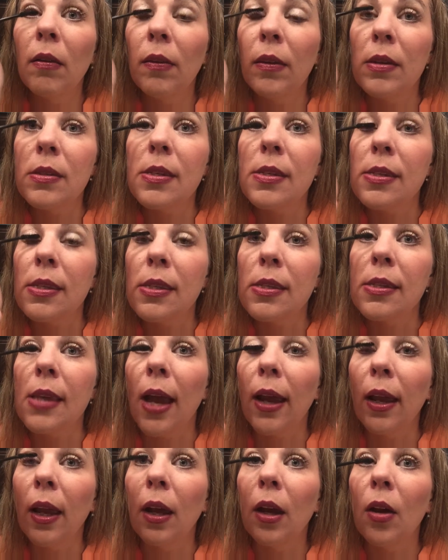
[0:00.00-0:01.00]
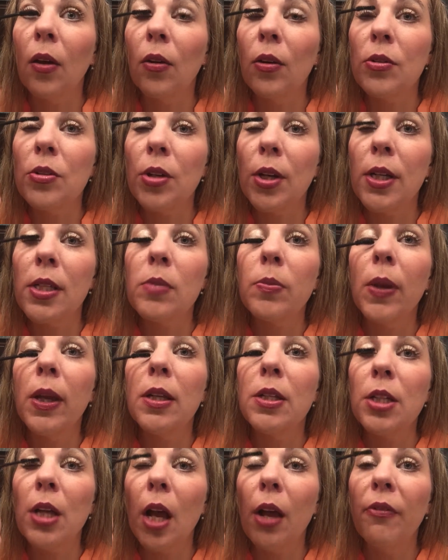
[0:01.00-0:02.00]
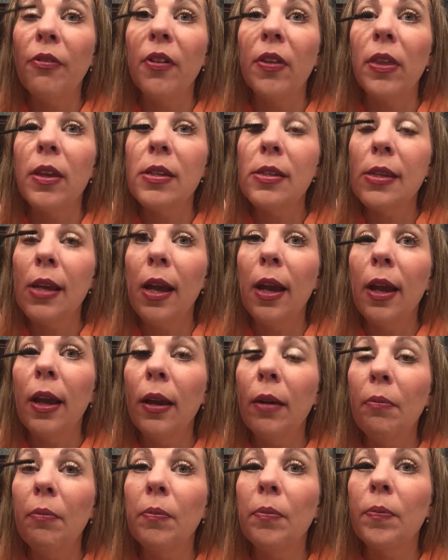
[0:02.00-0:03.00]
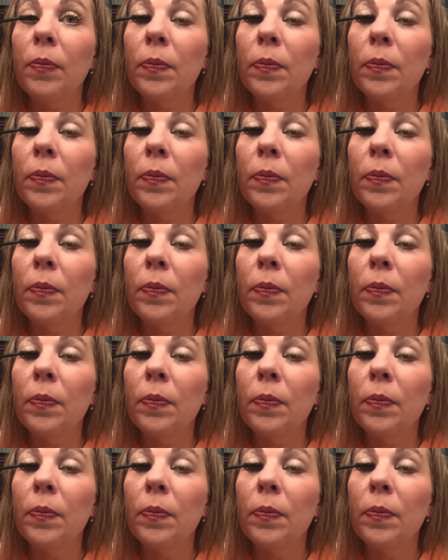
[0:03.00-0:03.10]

This is the second coat of transplant gel for this eye.